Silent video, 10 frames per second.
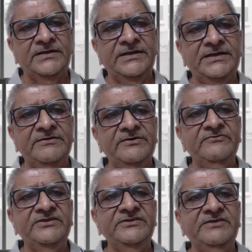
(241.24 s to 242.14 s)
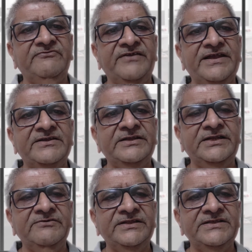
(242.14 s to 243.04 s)
done away with the fake
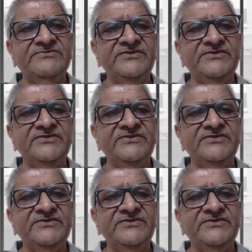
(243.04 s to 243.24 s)
deliveries